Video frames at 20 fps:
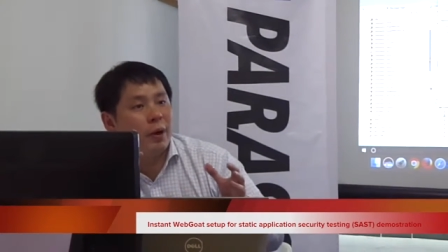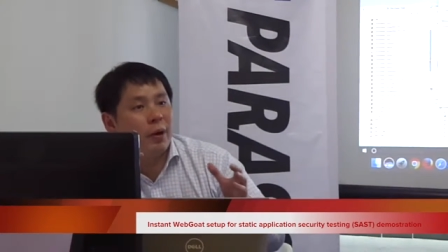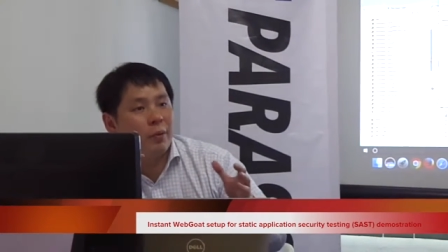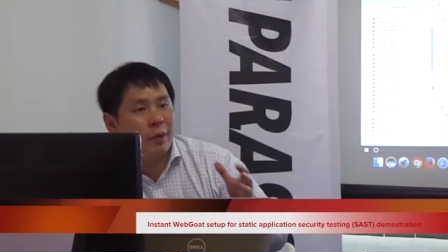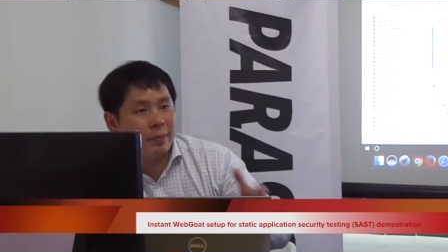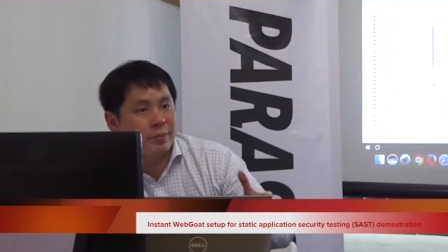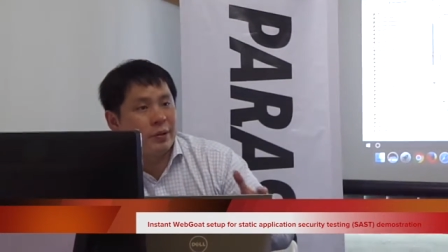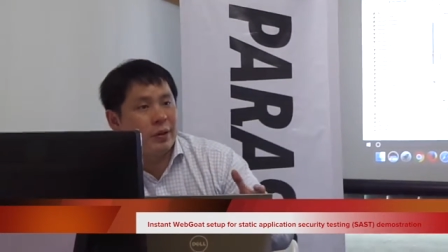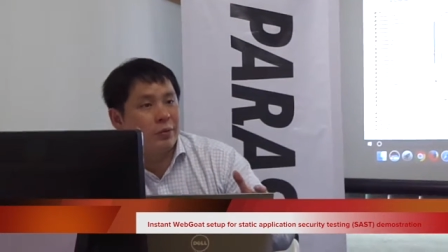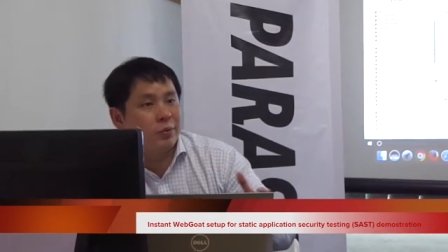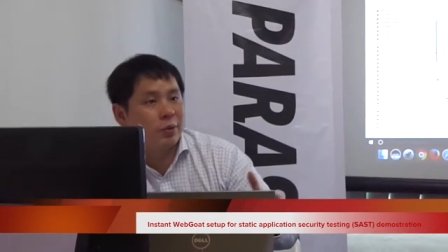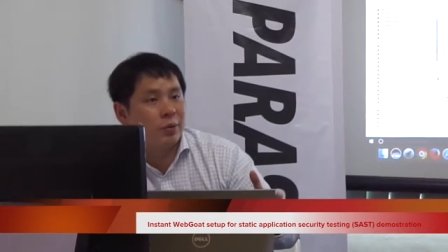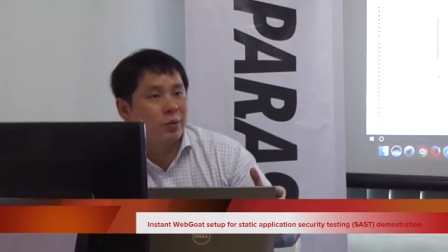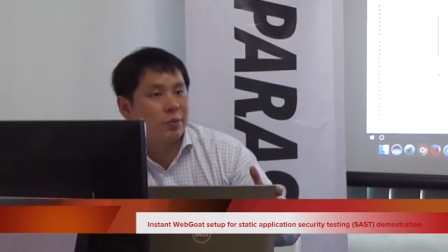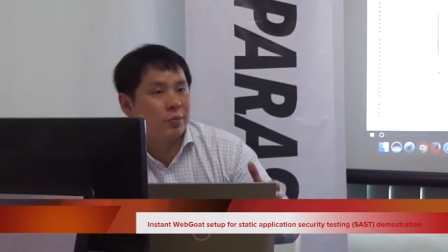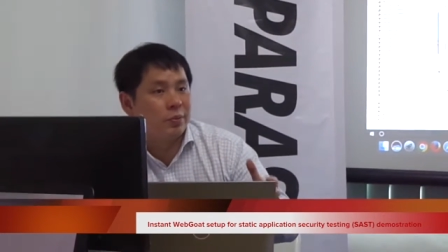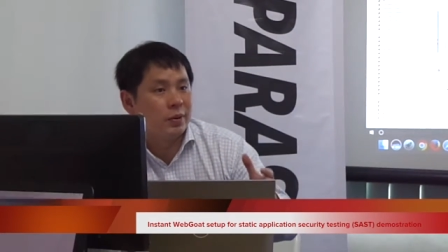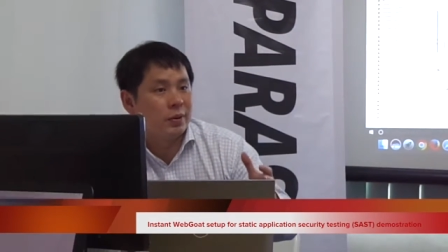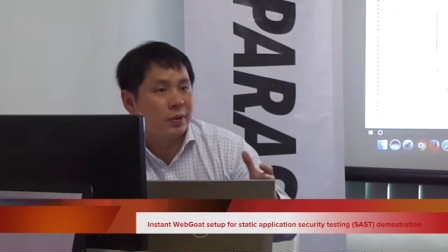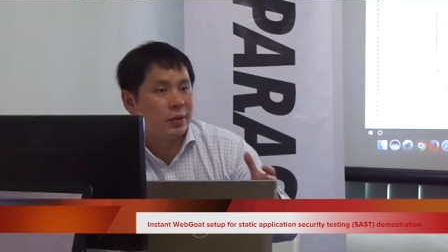website
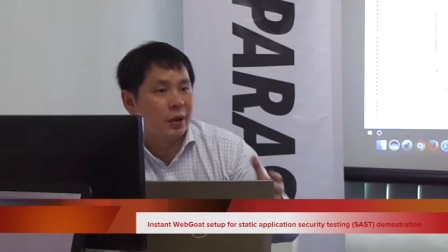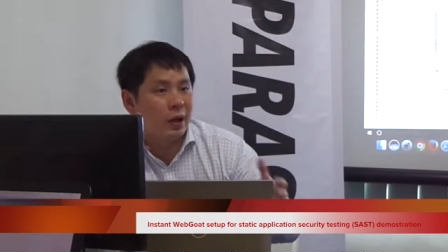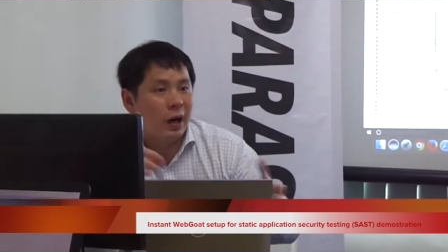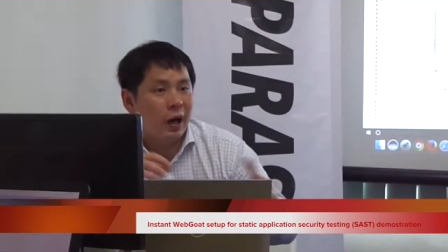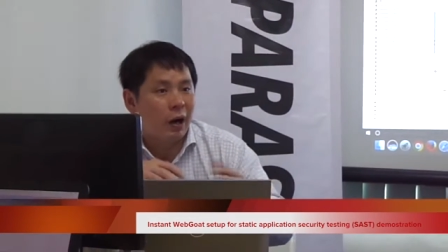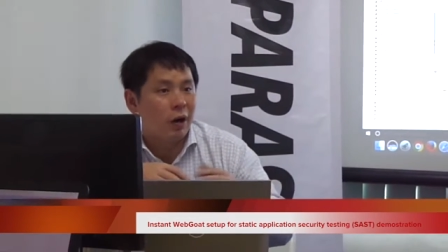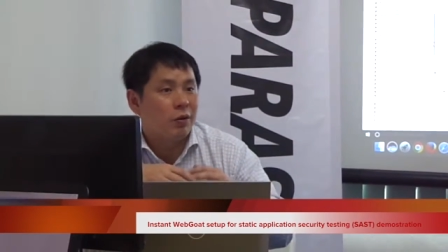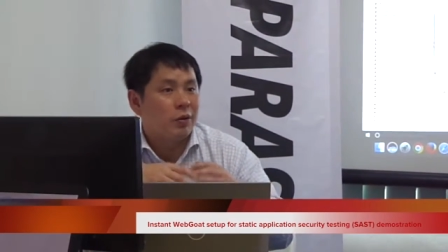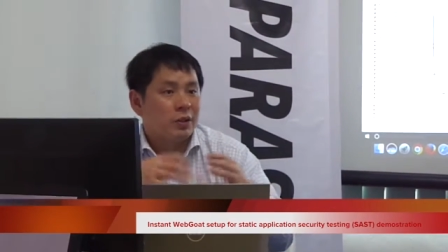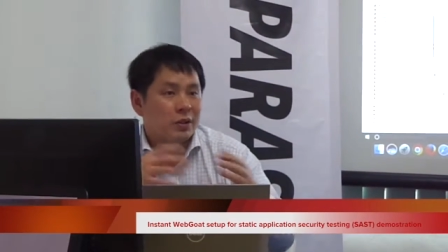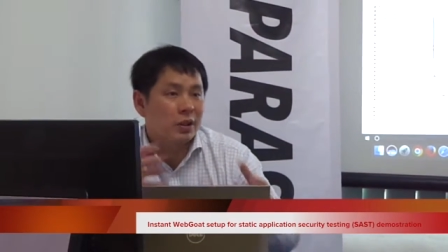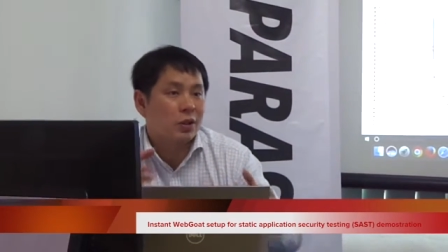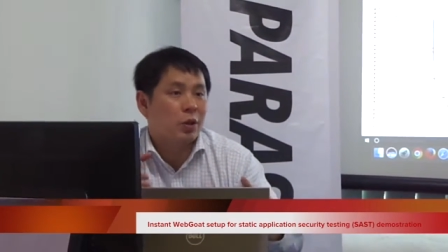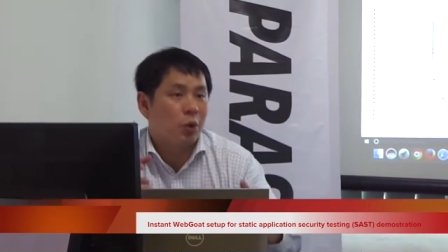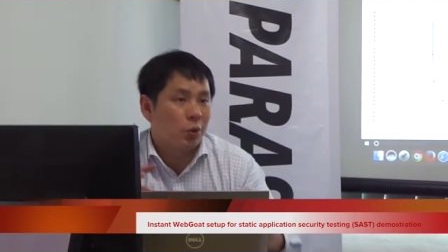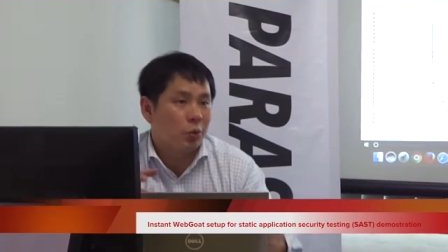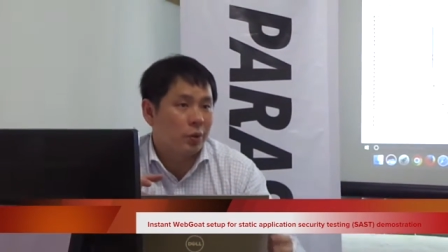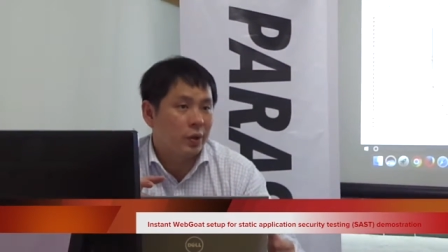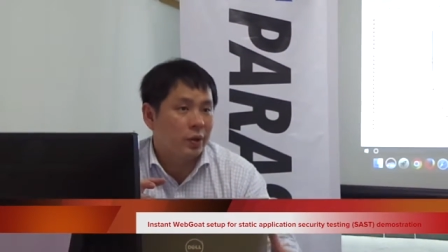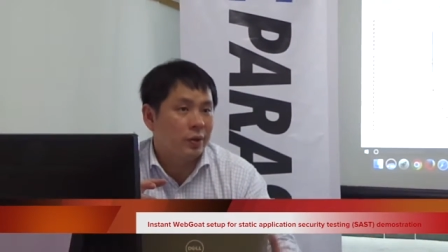will be how is it
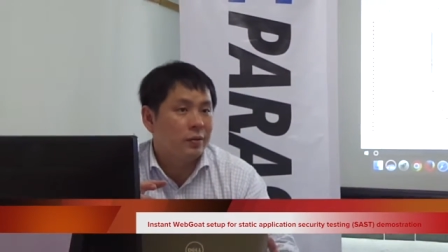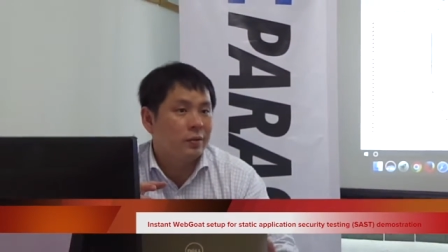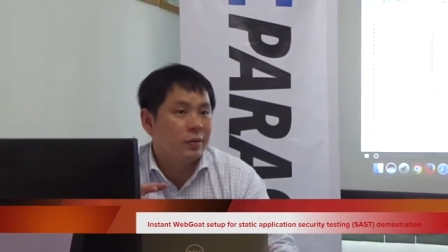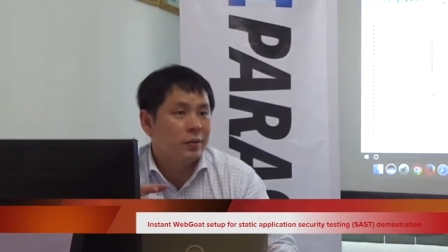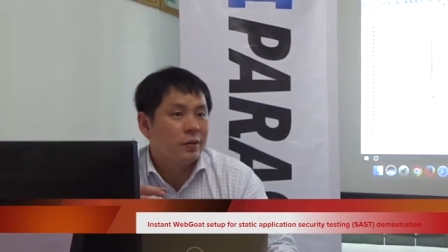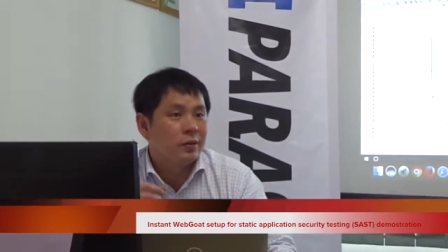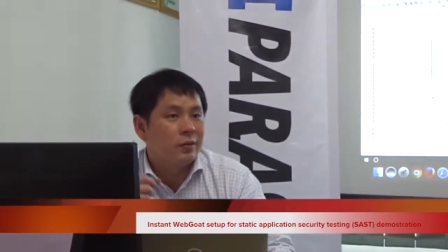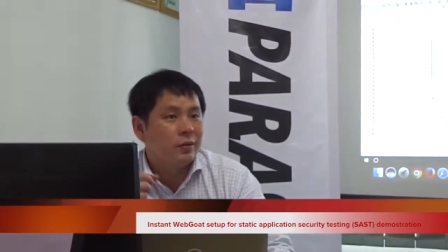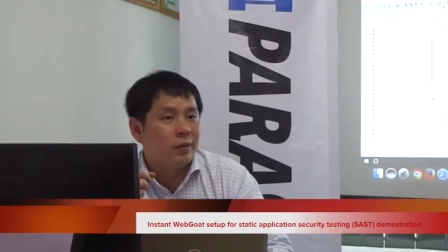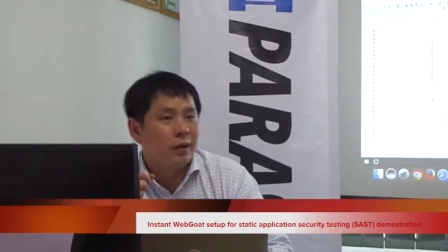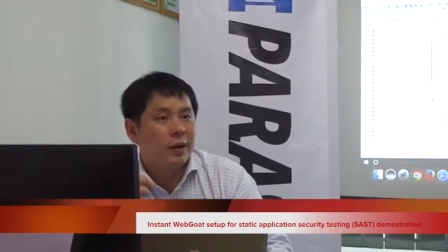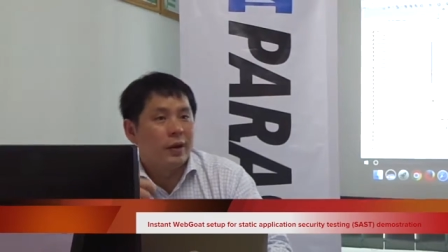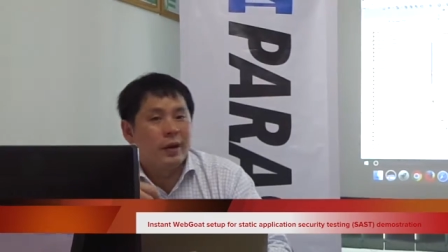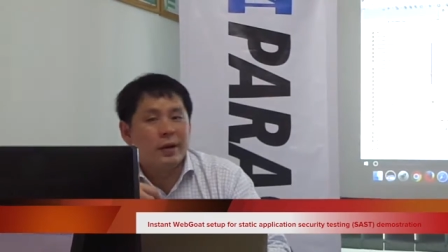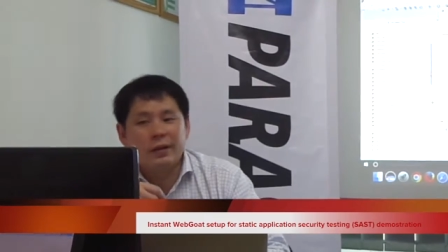coded, right?